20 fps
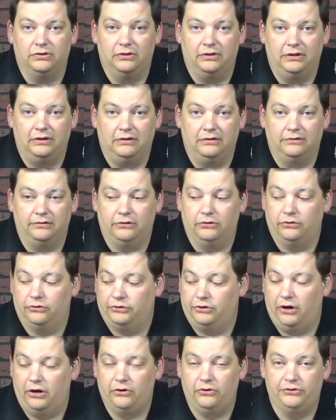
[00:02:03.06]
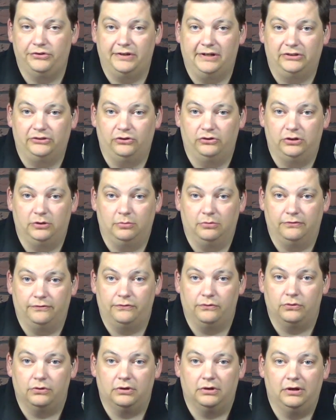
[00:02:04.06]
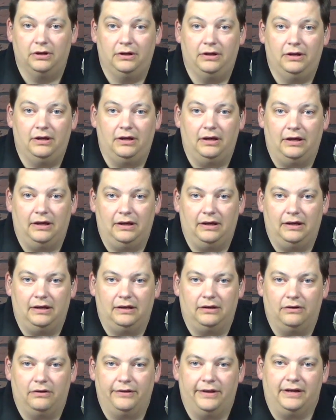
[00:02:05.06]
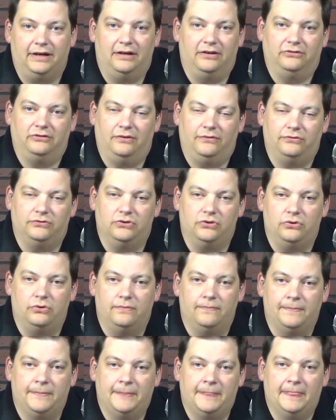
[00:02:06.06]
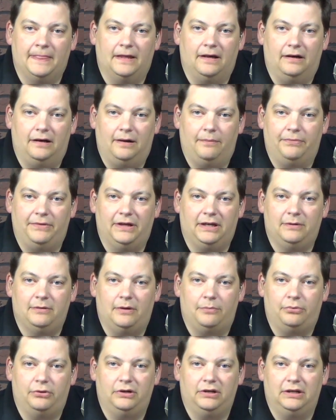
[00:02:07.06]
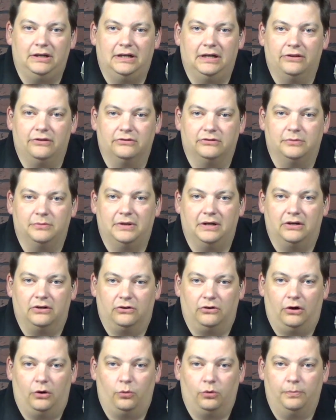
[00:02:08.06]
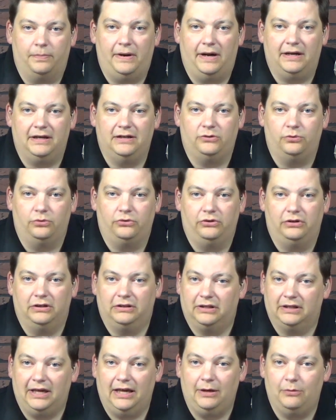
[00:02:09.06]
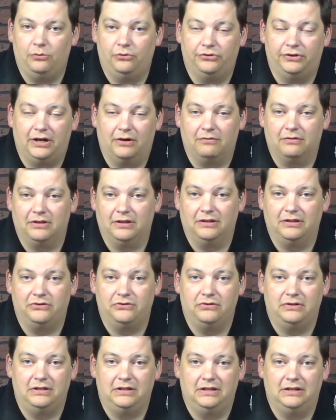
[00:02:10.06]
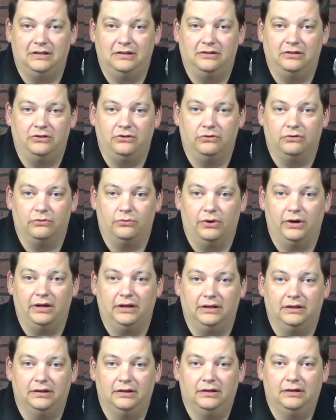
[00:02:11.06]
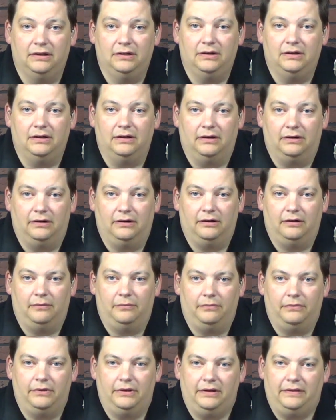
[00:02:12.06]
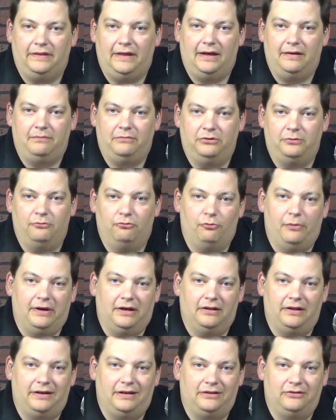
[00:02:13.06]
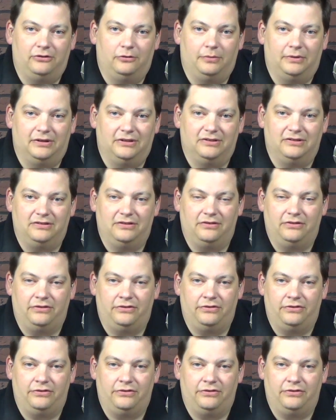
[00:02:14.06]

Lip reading: these little dongles that I showed you before and all that kind of stuff. So thinking about putting together some kind of hardware package where you get the cables and everything that you need to do it right. That will make it a lot easier because